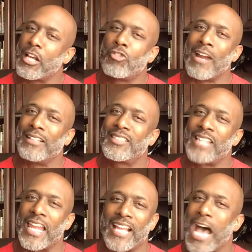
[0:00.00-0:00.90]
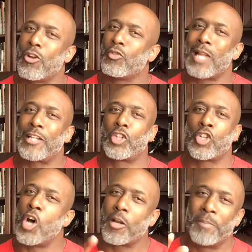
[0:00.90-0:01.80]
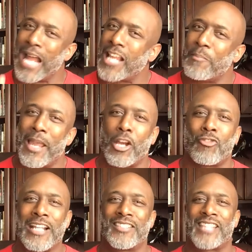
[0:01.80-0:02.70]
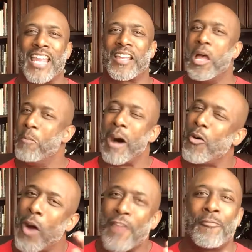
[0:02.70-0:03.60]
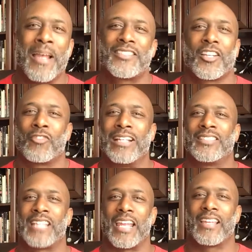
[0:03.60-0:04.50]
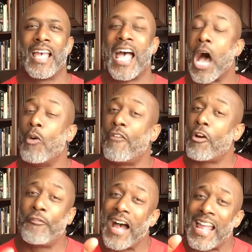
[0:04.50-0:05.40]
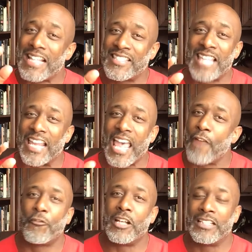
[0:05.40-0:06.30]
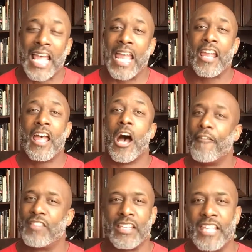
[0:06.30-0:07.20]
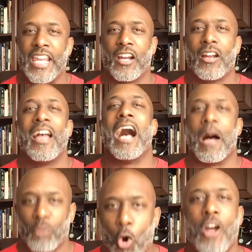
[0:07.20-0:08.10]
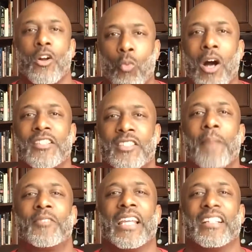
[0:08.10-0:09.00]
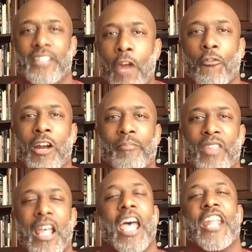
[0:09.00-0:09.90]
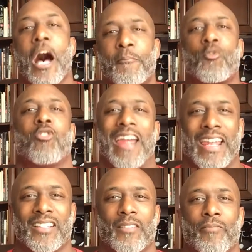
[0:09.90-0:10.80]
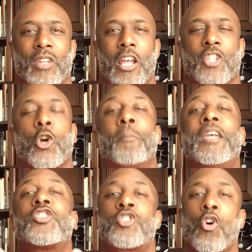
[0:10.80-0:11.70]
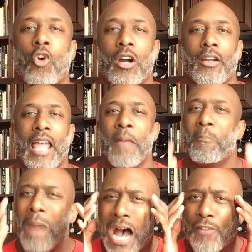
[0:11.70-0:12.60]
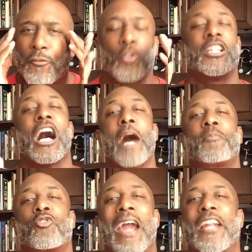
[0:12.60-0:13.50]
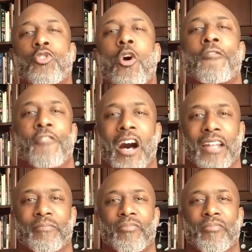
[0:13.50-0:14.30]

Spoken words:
a great steak. I don't like to cook, but I can make a great steak. My wife makes a great steak. However, if I had steak every day of the year, I'm going to want something different, an upgrade. So be sure and mindful to upgrade your fun.